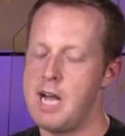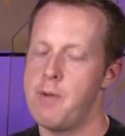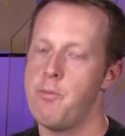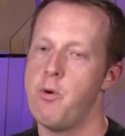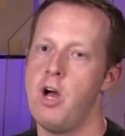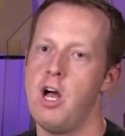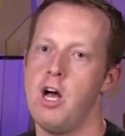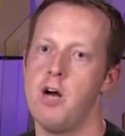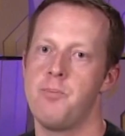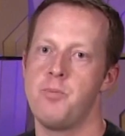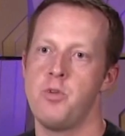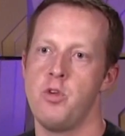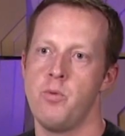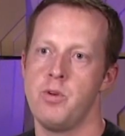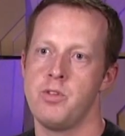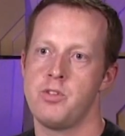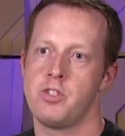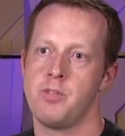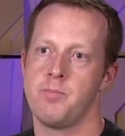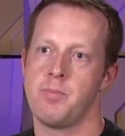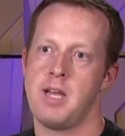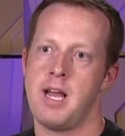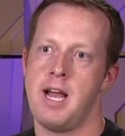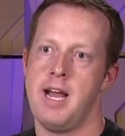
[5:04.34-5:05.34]
That will help you
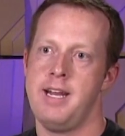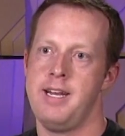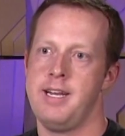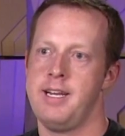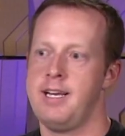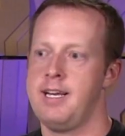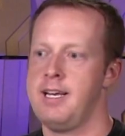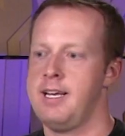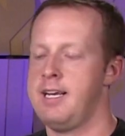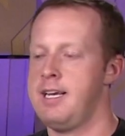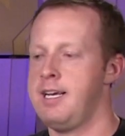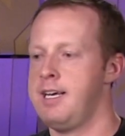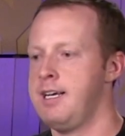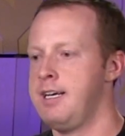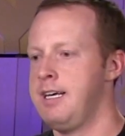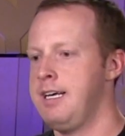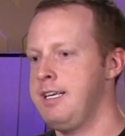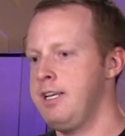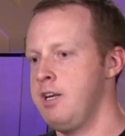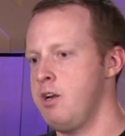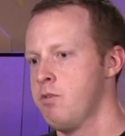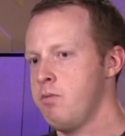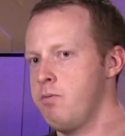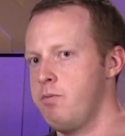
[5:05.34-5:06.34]
with some kind
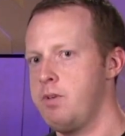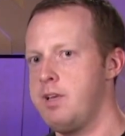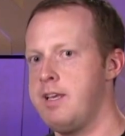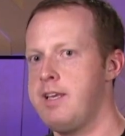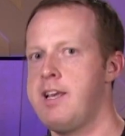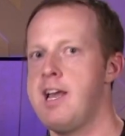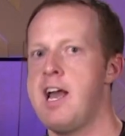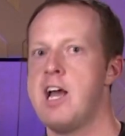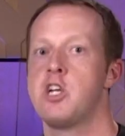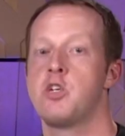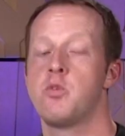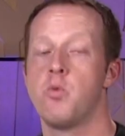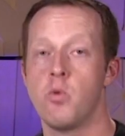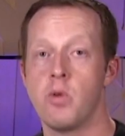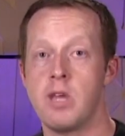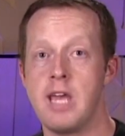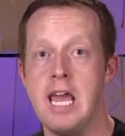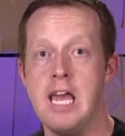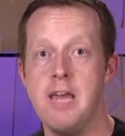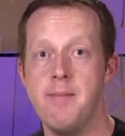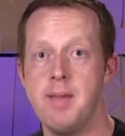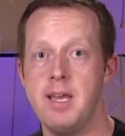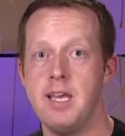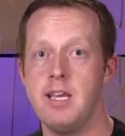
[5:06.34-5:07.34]
of, you know, casual
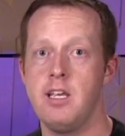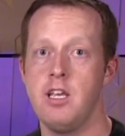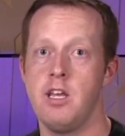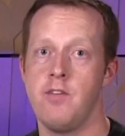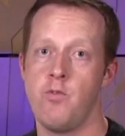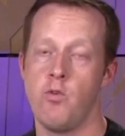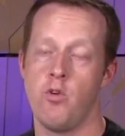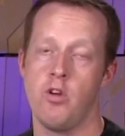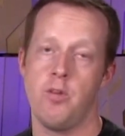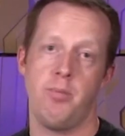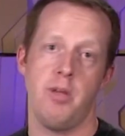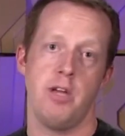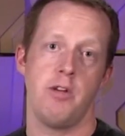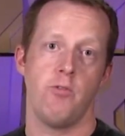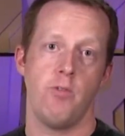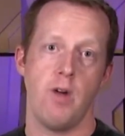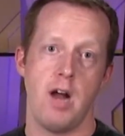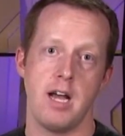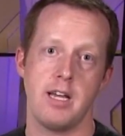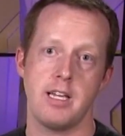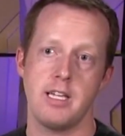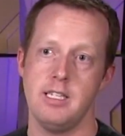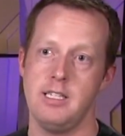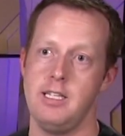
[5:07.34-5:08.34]
gaming, if you want to play
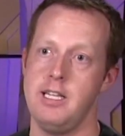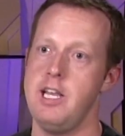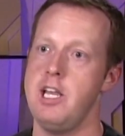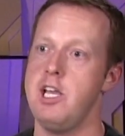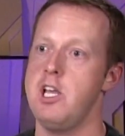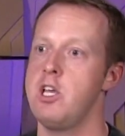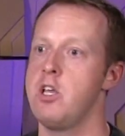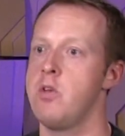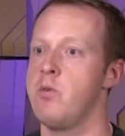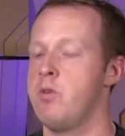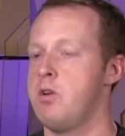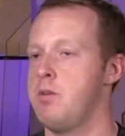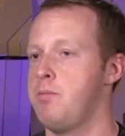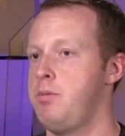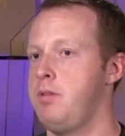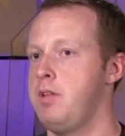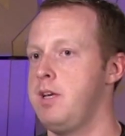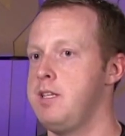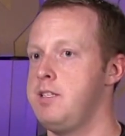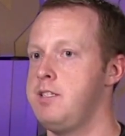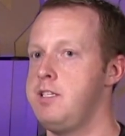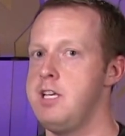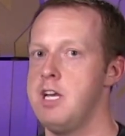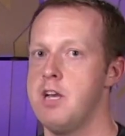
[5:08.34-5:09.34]
Rocket League, you want to
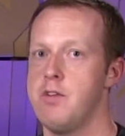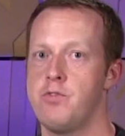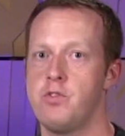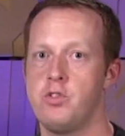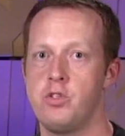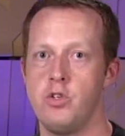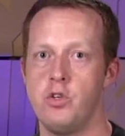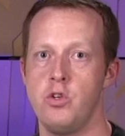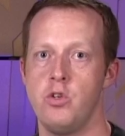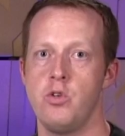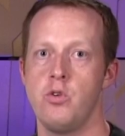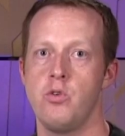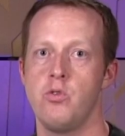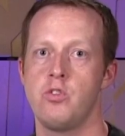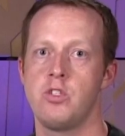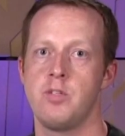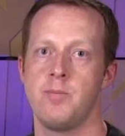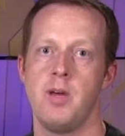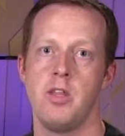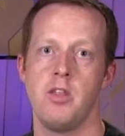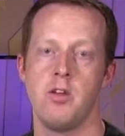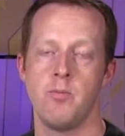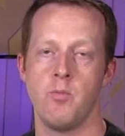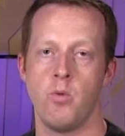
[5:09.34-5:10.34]
play T F two,
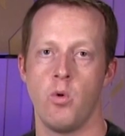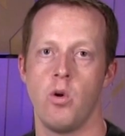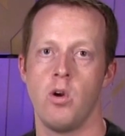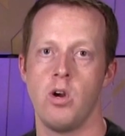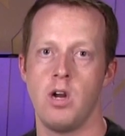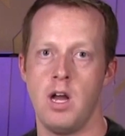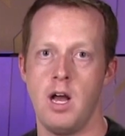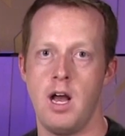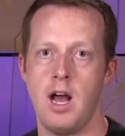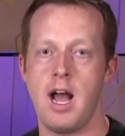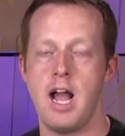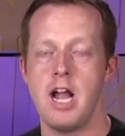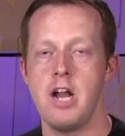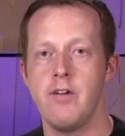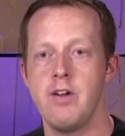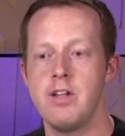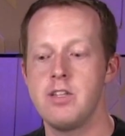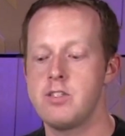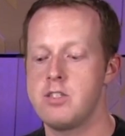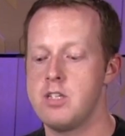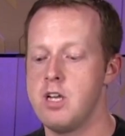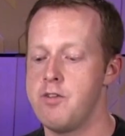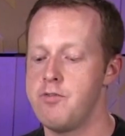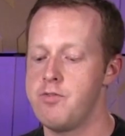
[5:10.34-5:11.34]
some other more uh, higher
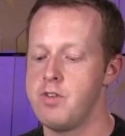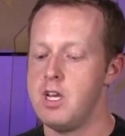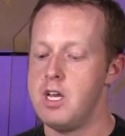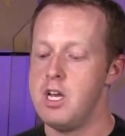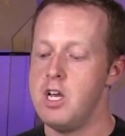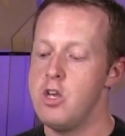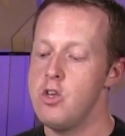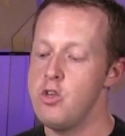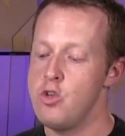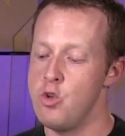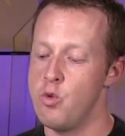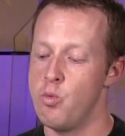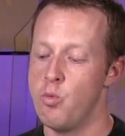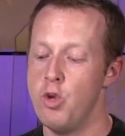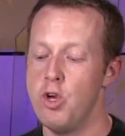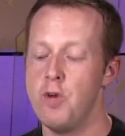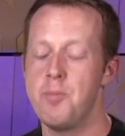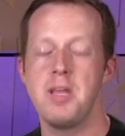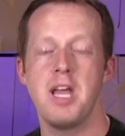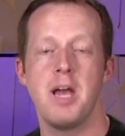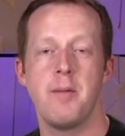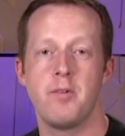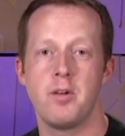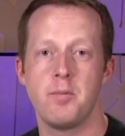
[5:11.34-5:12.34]
end stuff, you
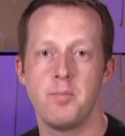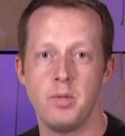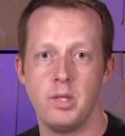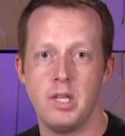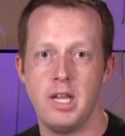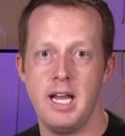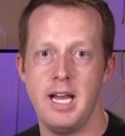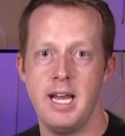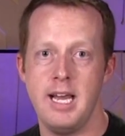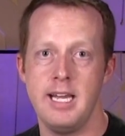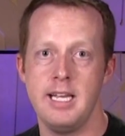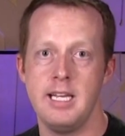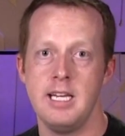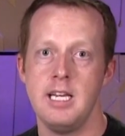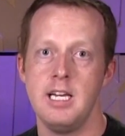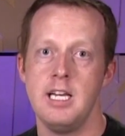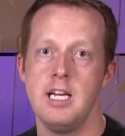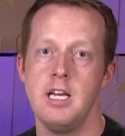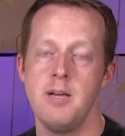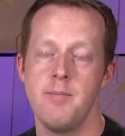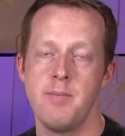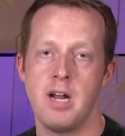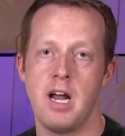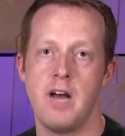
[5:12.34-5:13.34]
will be able to play,
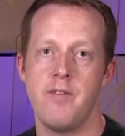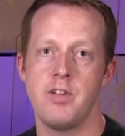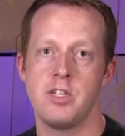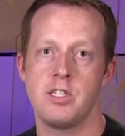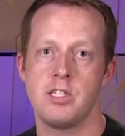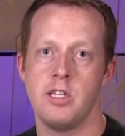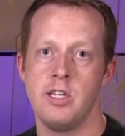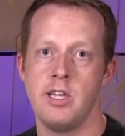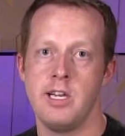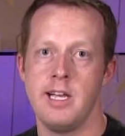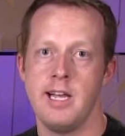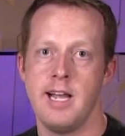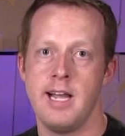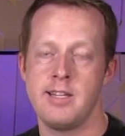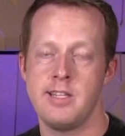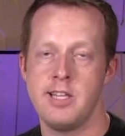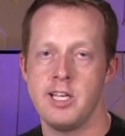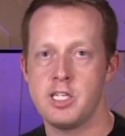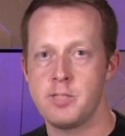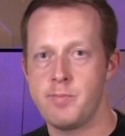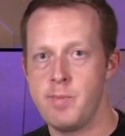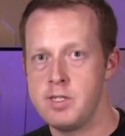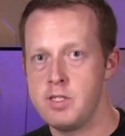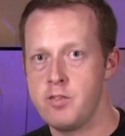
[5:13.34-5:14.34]
but obviously at
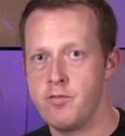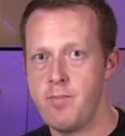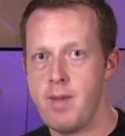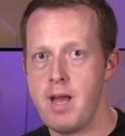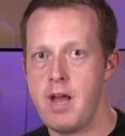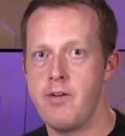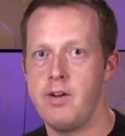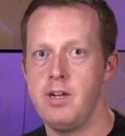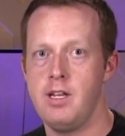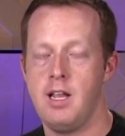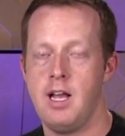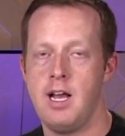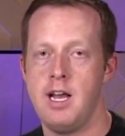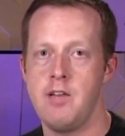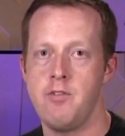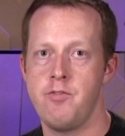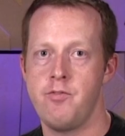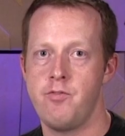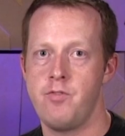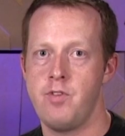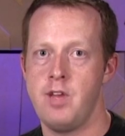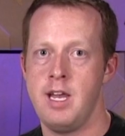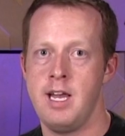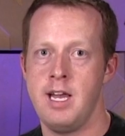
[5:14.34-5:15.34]
the expense of battery
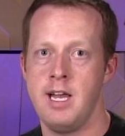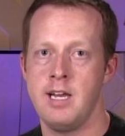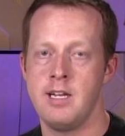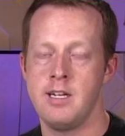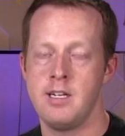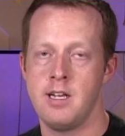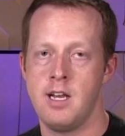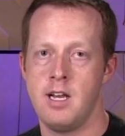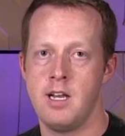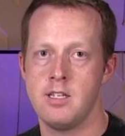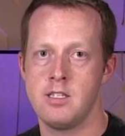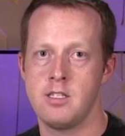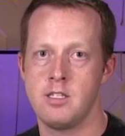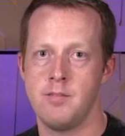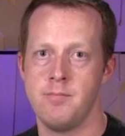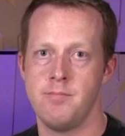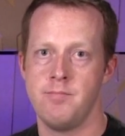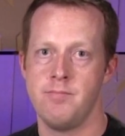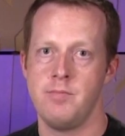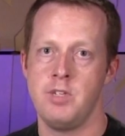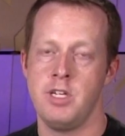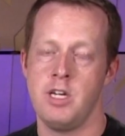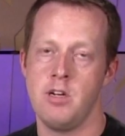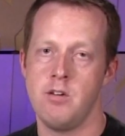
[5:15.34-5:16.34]
life and uh,
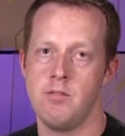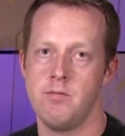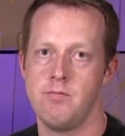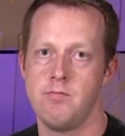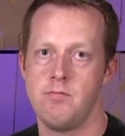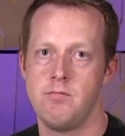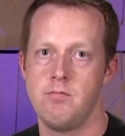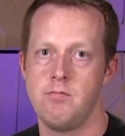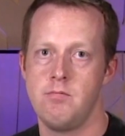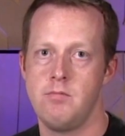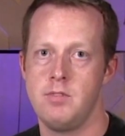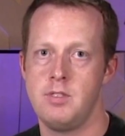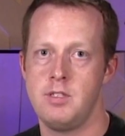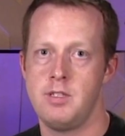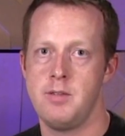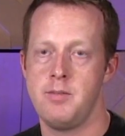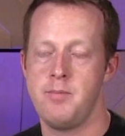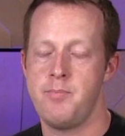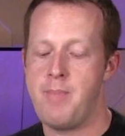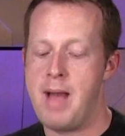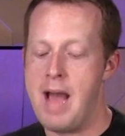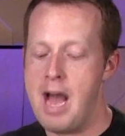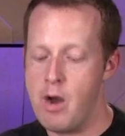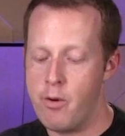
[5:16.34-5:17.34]
some, you know,
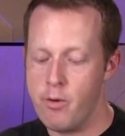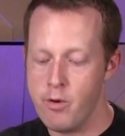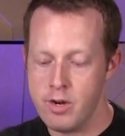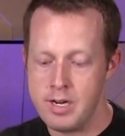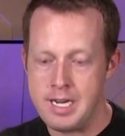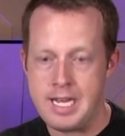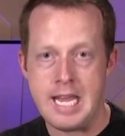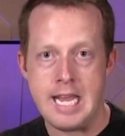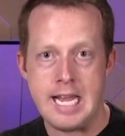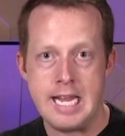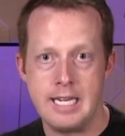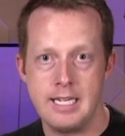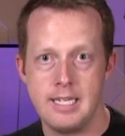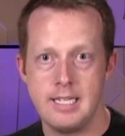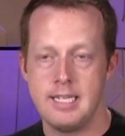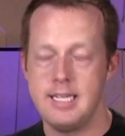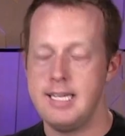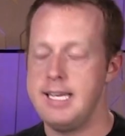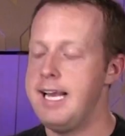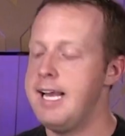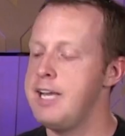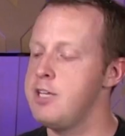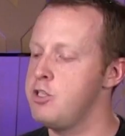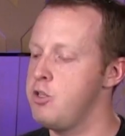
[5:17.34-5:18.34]
the power and heat
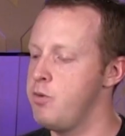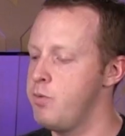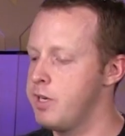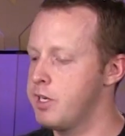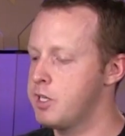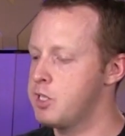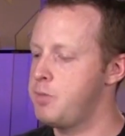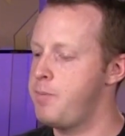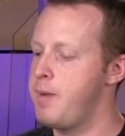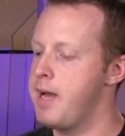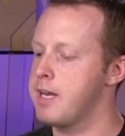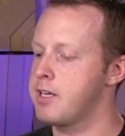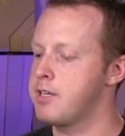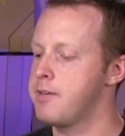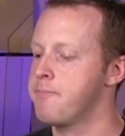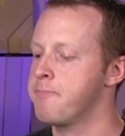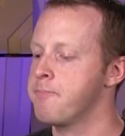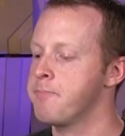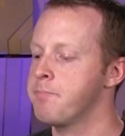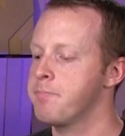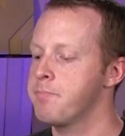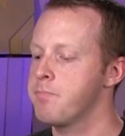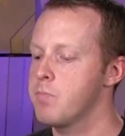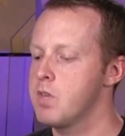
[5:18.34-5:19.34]
as you would expect.
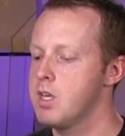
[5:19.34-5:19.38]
